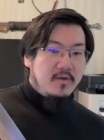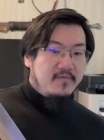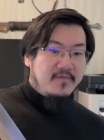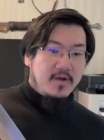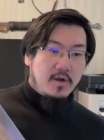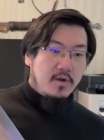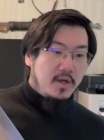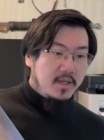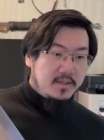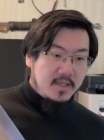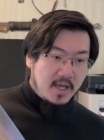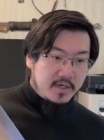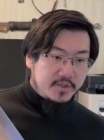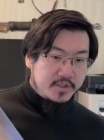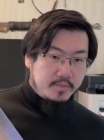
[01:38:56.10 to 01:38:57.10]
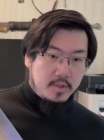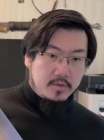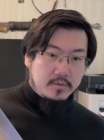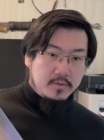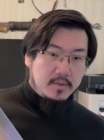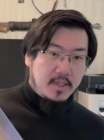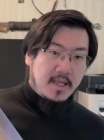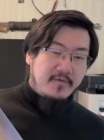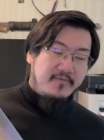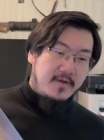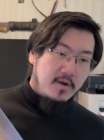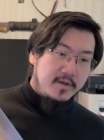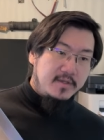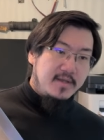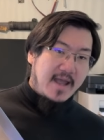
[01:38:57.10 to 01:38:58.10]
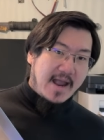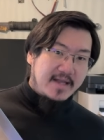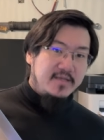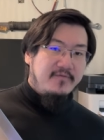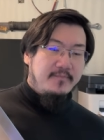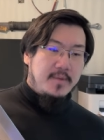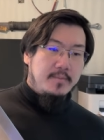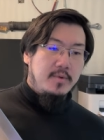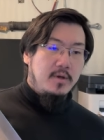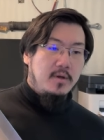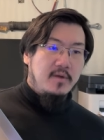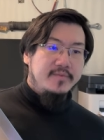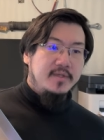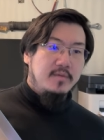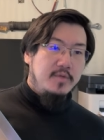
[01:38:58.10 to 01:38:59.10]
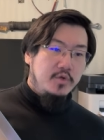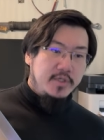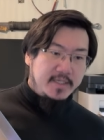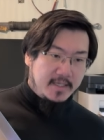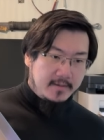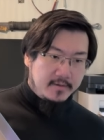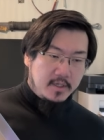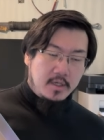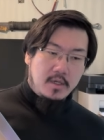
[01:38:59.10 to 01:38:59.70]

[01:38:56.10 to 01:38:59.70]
very knowledgeable and very active member of the community.